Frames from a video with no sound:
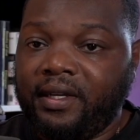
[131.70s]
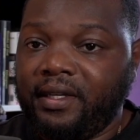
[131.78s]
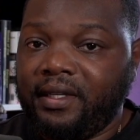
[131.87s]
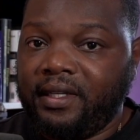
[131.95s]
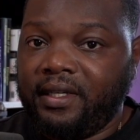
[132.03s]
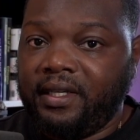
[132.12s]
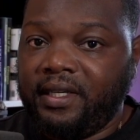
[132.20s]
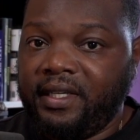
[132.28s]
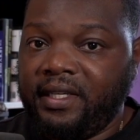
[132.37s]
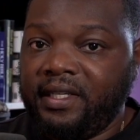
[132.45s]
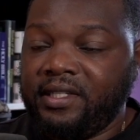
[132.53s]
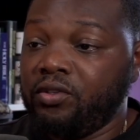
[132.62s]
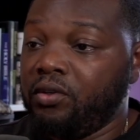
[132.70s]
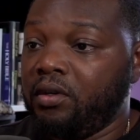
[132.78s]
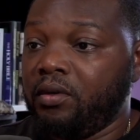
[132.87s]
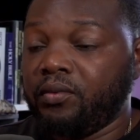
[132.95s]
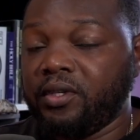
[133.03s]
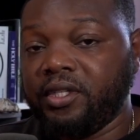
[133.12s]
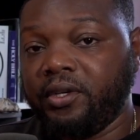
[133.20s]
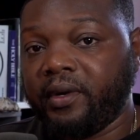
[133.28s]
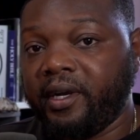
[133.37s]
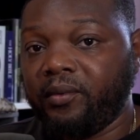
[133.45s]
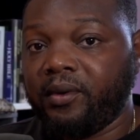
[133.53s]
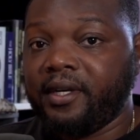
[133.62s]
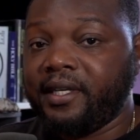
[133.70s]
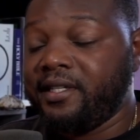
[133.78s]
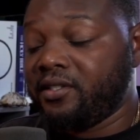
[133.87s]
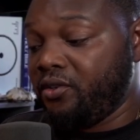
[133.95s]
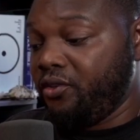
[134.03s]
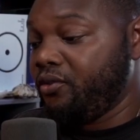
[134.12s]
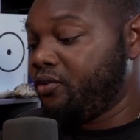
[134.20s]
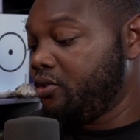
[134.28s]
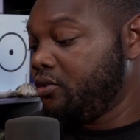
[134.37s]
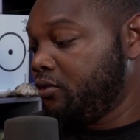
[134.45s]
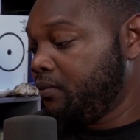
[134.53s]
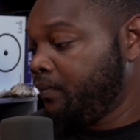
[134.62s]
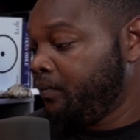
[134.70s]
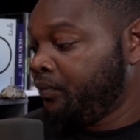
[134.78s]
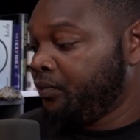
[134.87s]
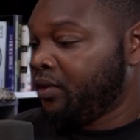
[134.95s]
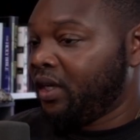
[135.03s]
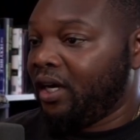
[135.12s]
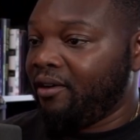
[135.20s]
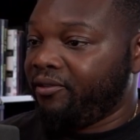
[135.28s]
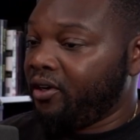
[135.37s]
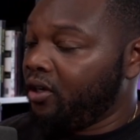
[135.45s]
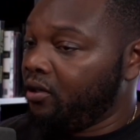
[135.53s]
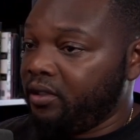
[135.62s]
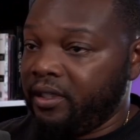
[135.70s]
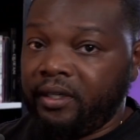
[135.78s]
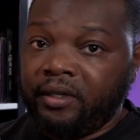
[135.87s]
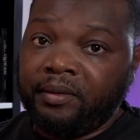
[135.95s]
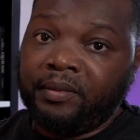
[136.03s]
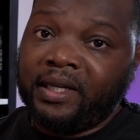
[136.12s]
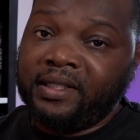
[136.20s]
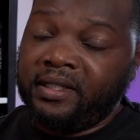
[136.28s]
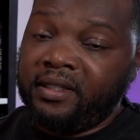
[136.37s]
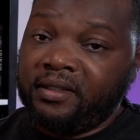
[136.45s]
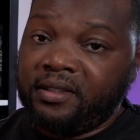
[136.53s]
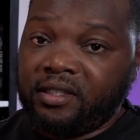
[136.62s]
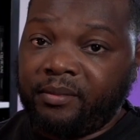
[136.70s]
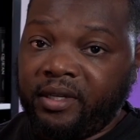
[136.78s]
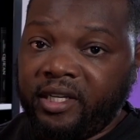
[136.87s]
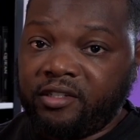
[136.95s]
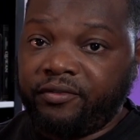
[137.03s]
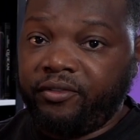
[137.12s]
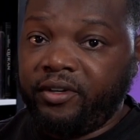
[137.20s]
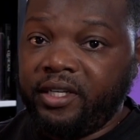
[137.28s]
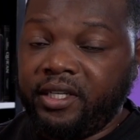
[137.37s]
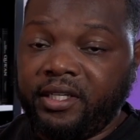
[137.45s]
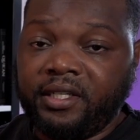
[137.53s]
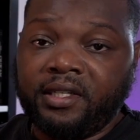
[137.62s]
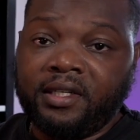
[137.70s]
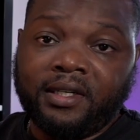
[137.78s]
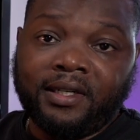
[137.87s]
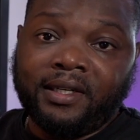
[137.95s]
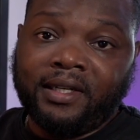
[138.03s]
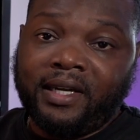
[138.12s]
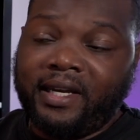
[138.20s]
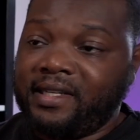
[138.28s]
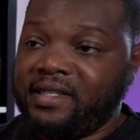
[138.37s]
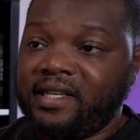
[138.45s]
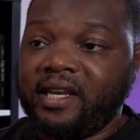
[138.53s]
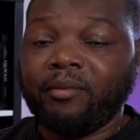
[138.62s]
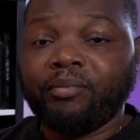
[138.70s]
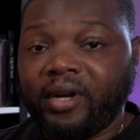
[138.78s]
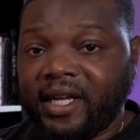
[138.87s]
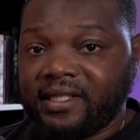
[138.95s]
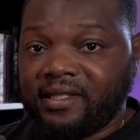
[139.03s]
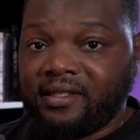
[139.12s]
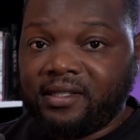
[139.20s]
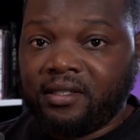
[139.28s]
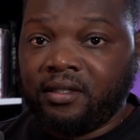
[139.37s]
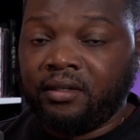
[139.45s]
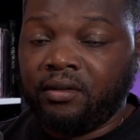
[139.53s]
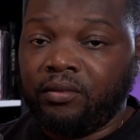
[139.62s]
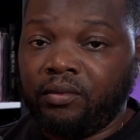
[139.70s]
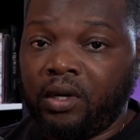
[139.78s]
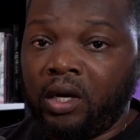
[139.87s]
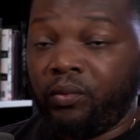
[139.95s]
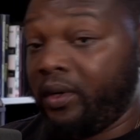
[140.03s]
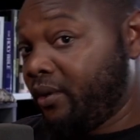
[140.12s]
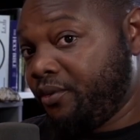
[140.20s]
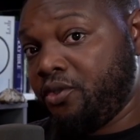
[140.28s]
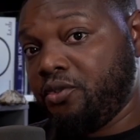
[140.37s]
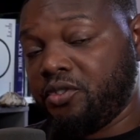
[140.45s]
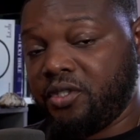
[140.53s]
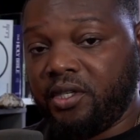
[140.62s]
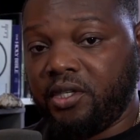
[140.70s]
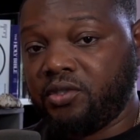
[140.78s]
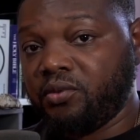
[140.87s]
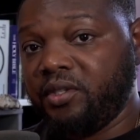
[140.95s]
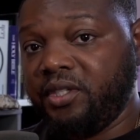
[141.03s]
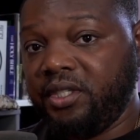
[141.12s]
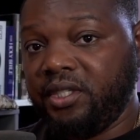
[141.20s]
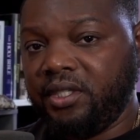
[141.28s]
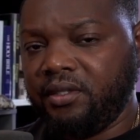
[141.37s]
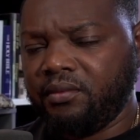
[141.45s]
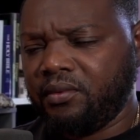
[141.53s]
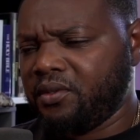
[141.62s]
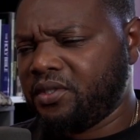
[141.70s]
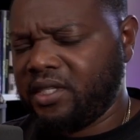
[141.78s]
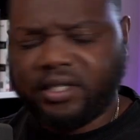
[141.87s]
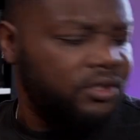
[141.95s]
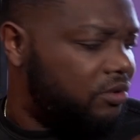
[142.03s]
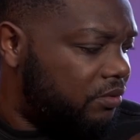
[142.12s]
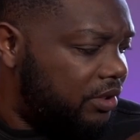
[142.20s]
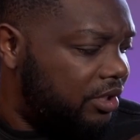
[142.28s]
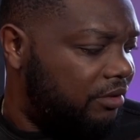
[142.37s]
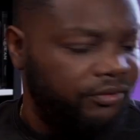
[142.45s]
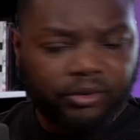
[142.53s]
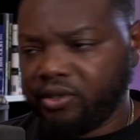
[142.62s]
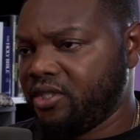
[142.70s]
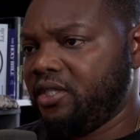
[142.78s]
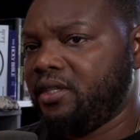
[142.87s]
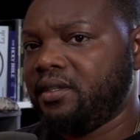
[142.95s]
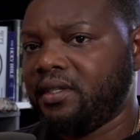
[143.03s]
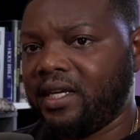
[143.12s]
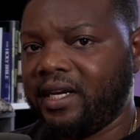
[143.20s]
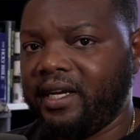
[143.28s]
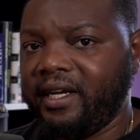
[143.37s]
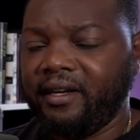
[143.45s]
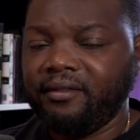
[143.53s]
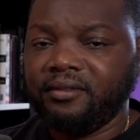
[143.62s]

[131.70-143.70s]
He's doing really great work. He's on YouTube. I followed him. I did some of his free exam practice when I was using the 2014 that I have,